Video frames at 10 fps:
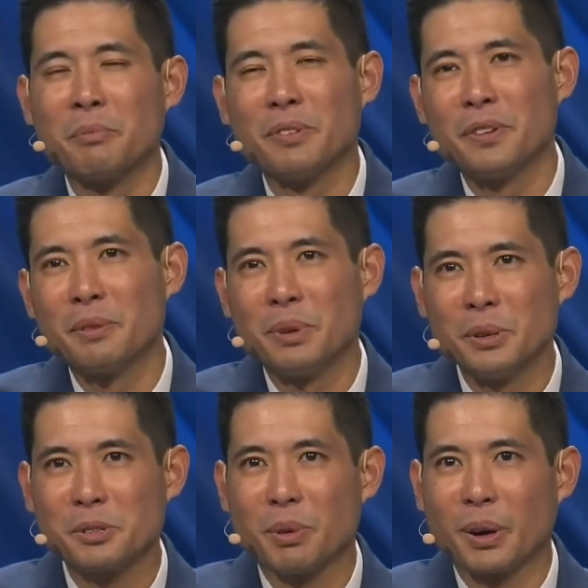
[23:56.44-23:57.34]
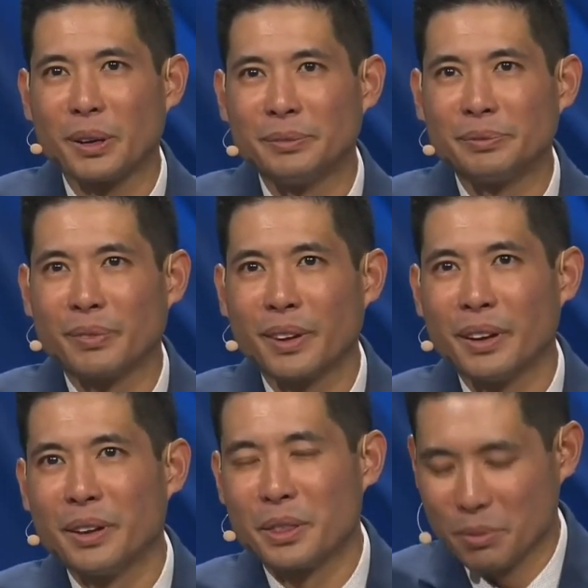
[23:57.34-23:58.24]
but for the most part,
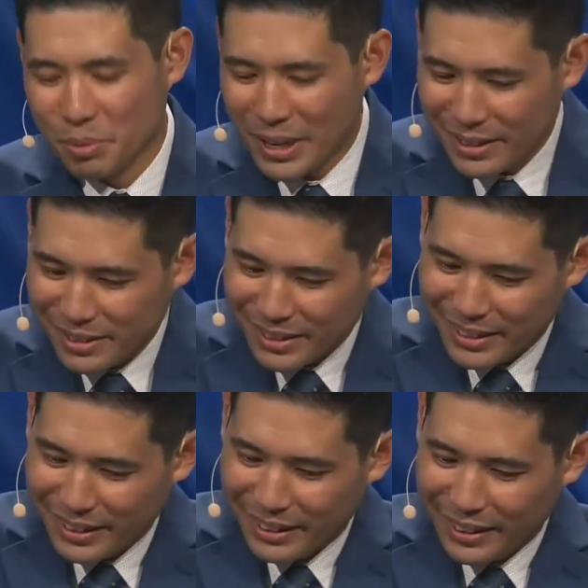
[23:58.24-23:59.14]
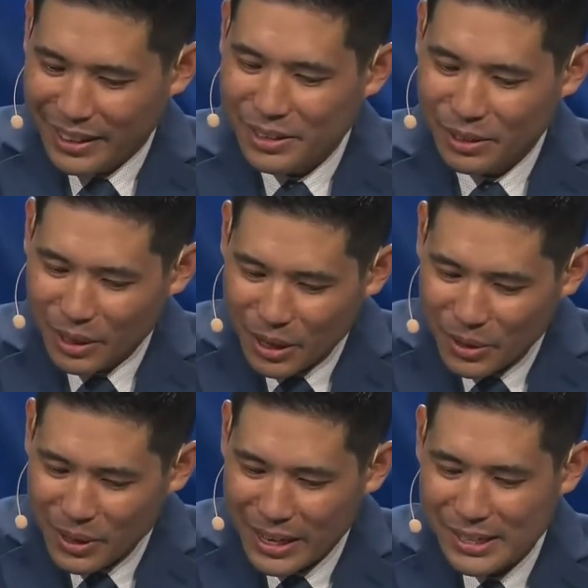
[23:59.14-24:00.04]
the risk is
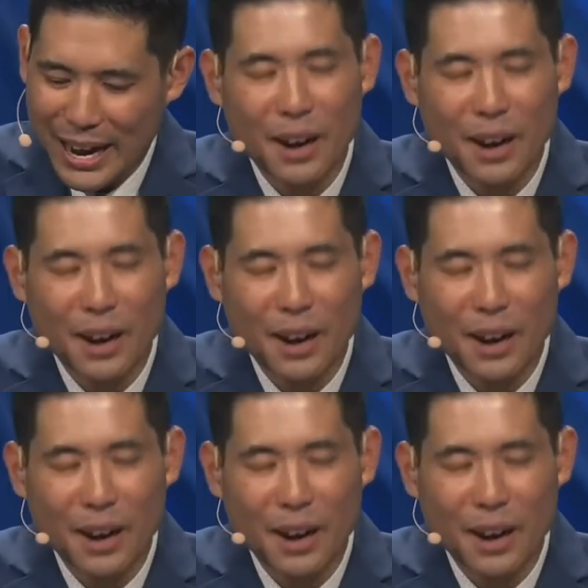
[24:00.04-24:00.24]
low and is